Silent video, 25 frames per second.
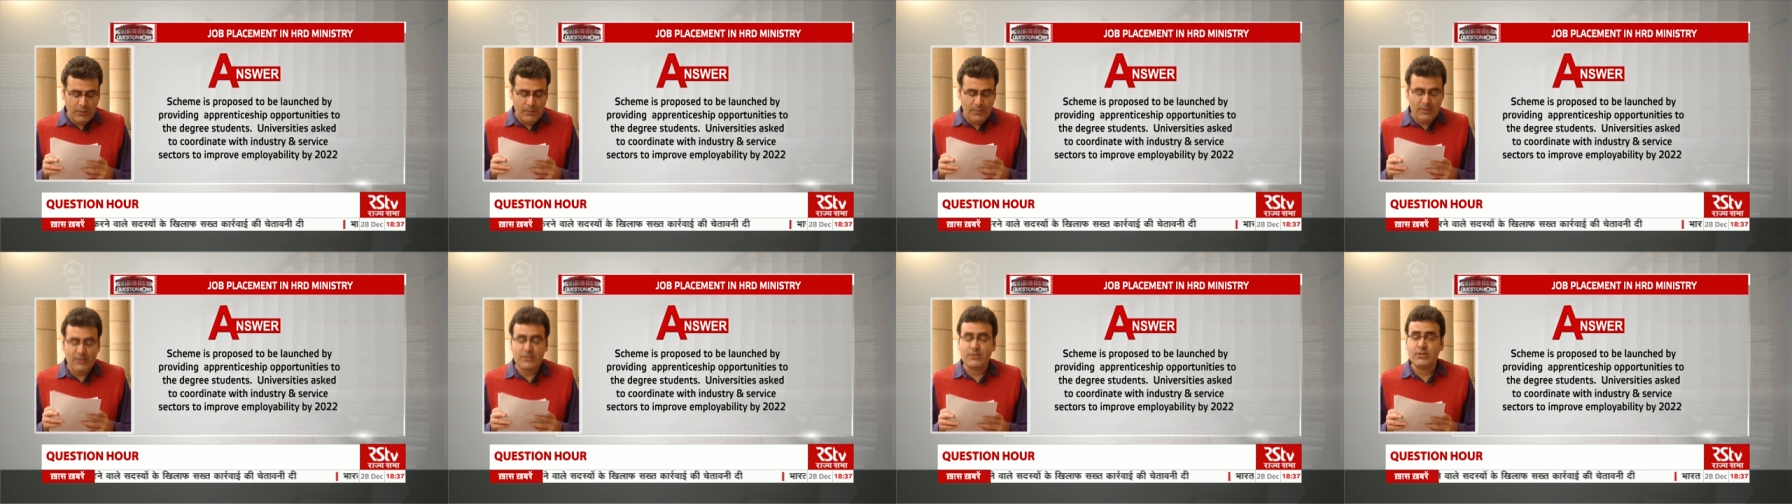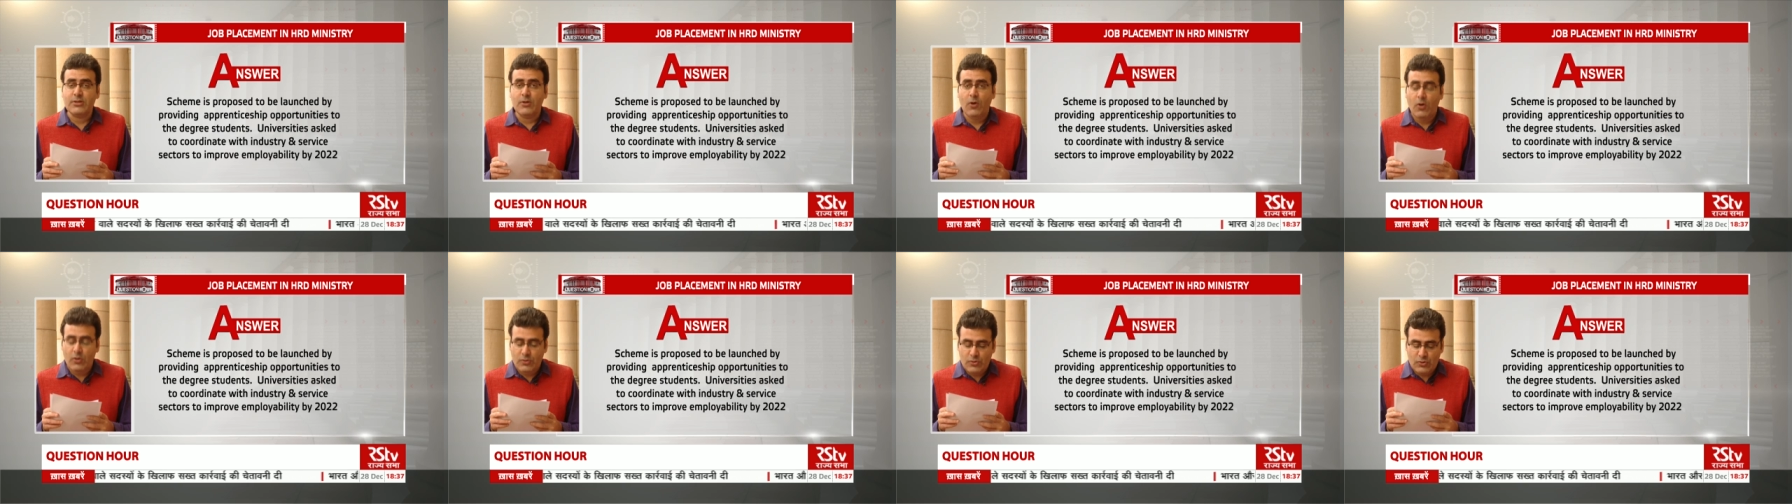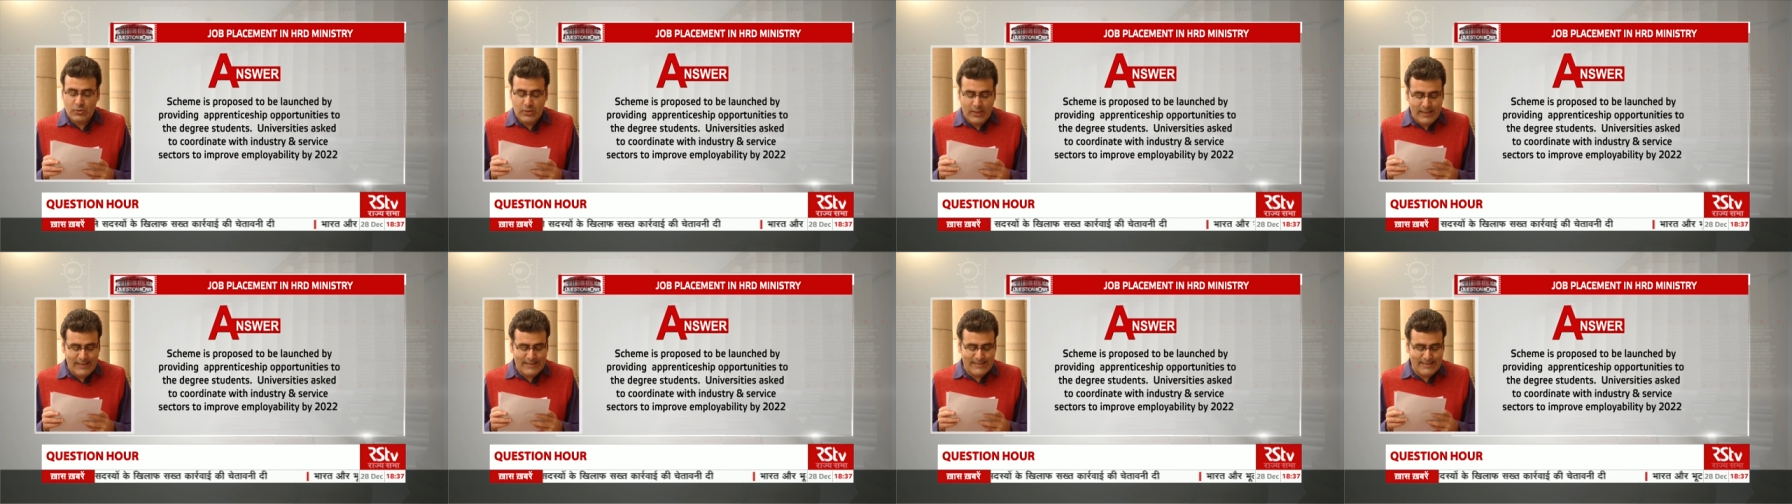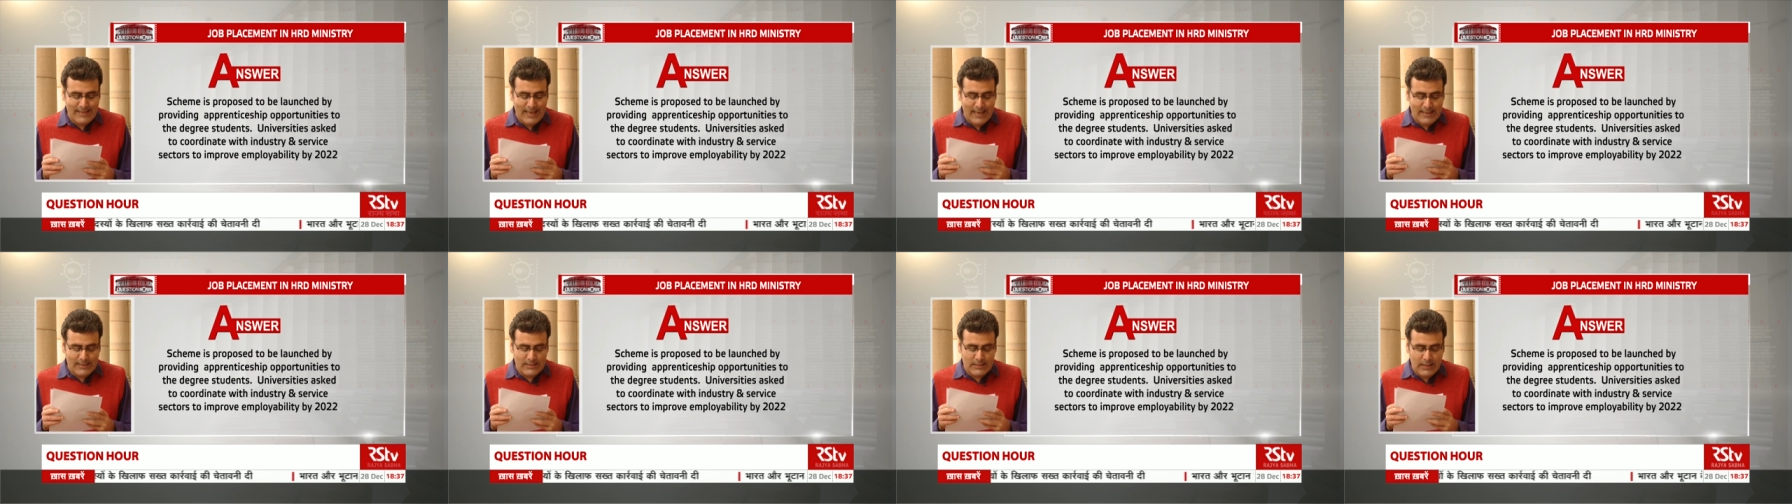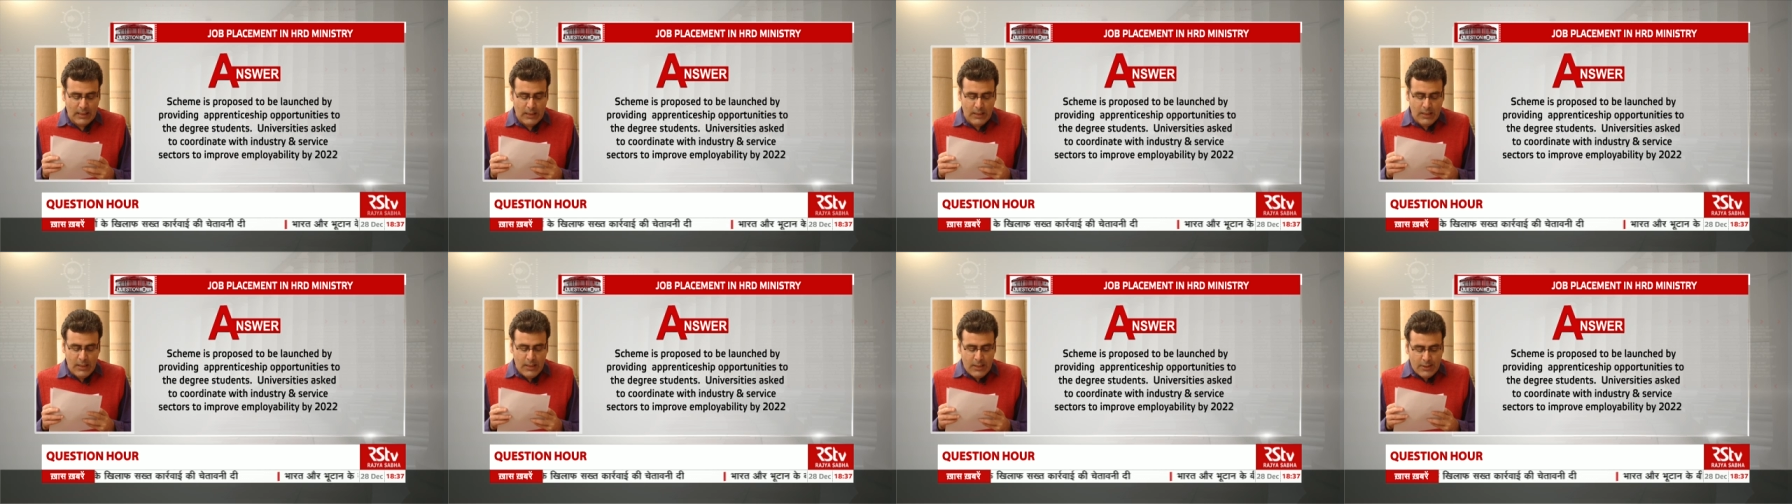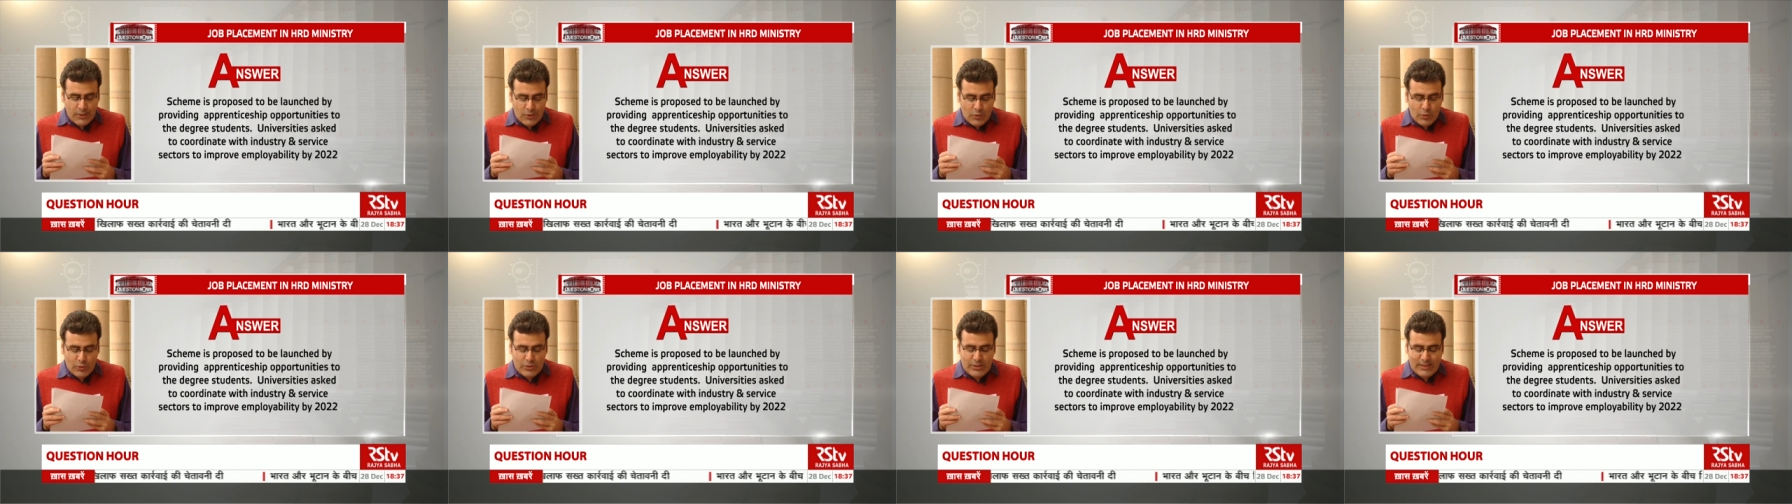The ministry also says that uh,
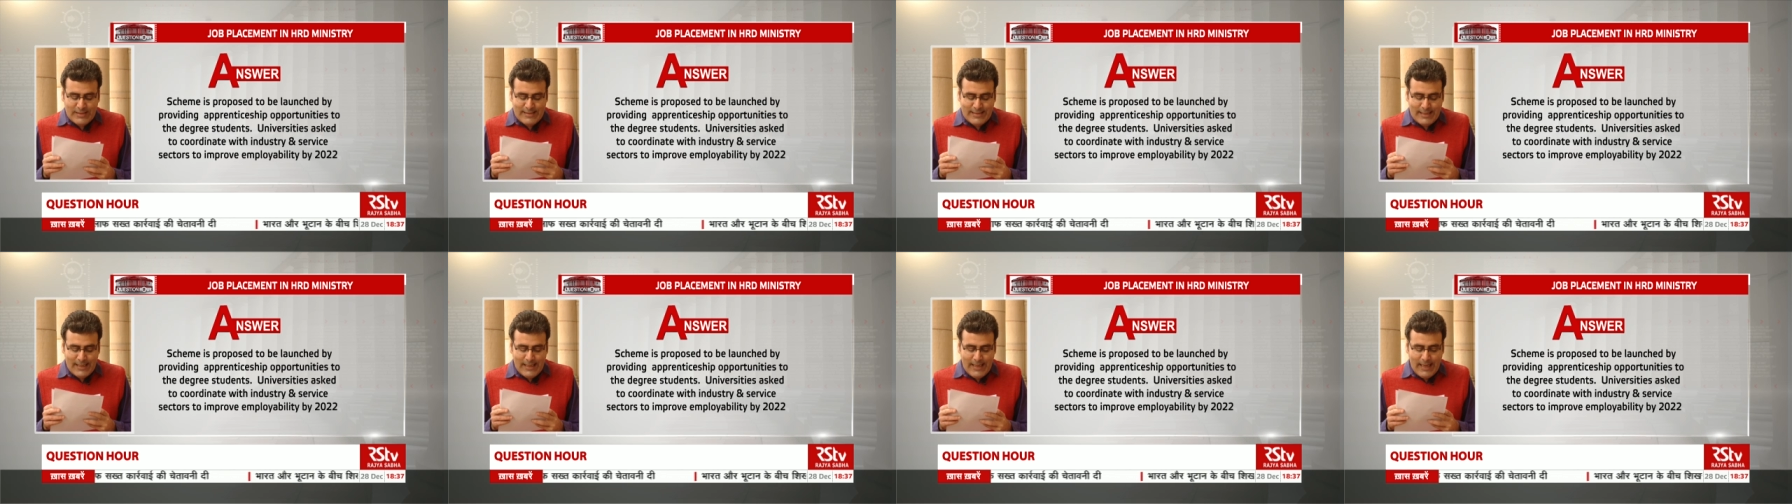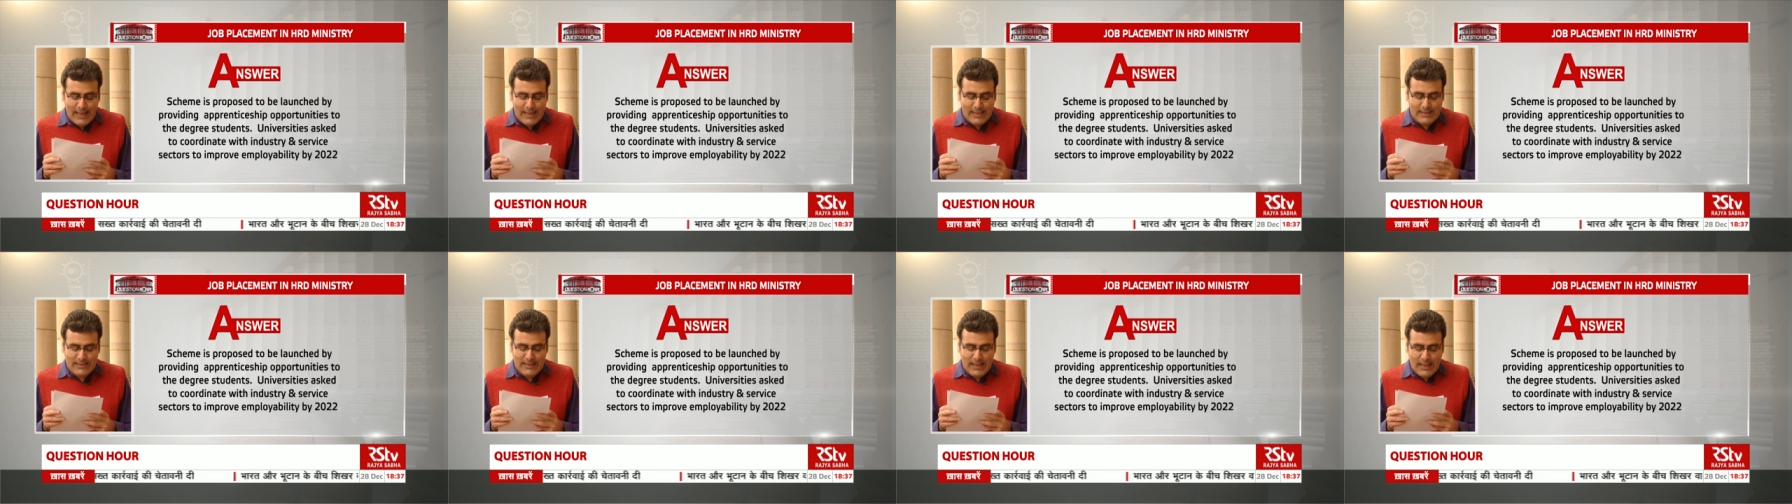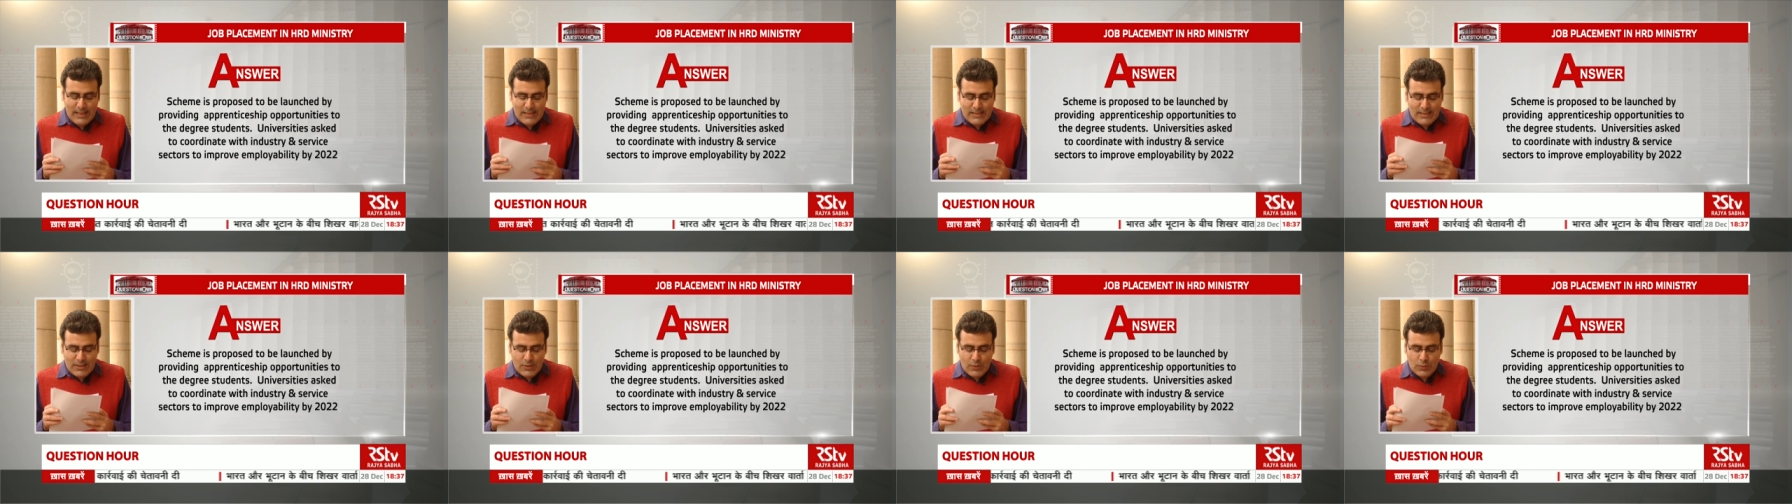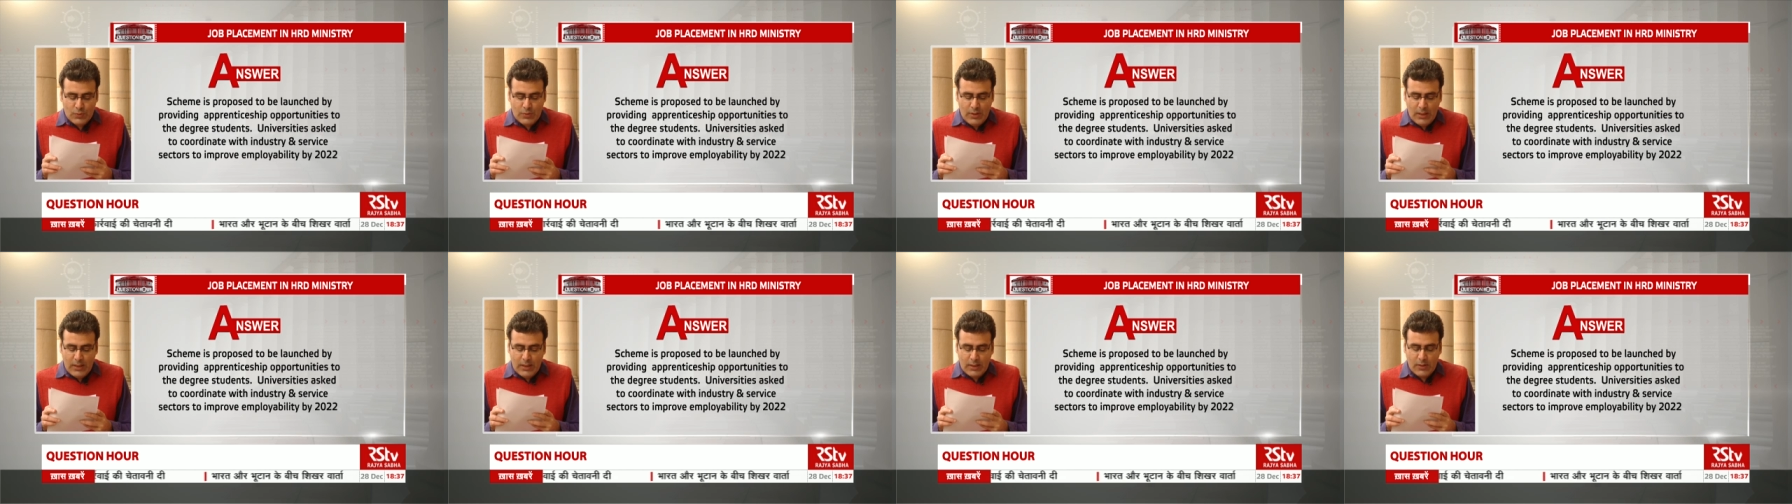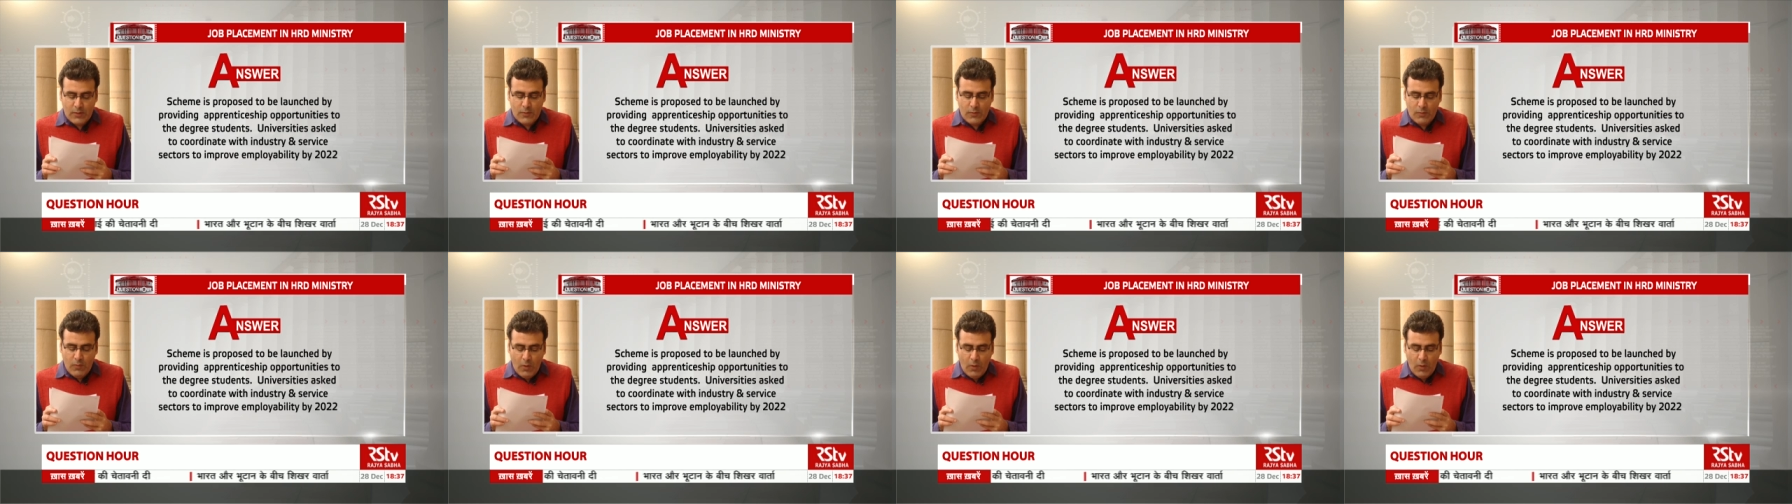UGC has issued a